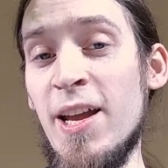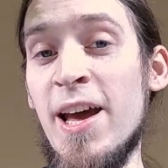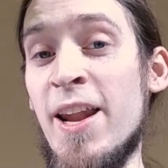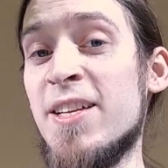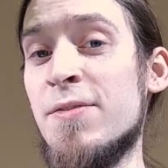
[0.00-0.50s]

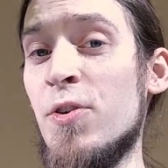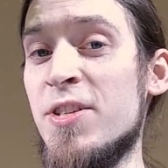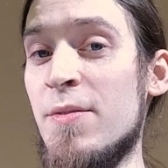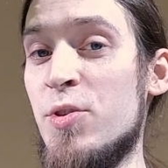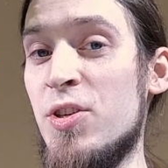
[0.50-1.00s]
and ask for
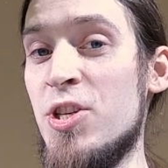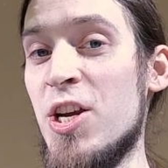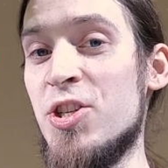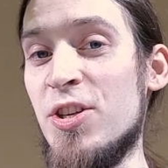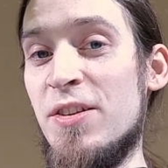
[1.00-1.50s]
some
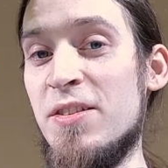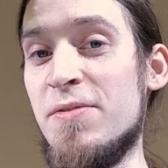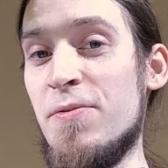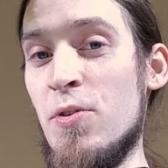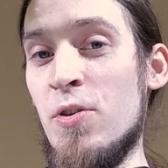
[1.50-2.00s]
suggestions
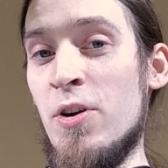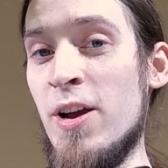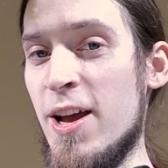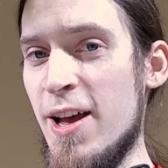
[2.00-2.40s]
for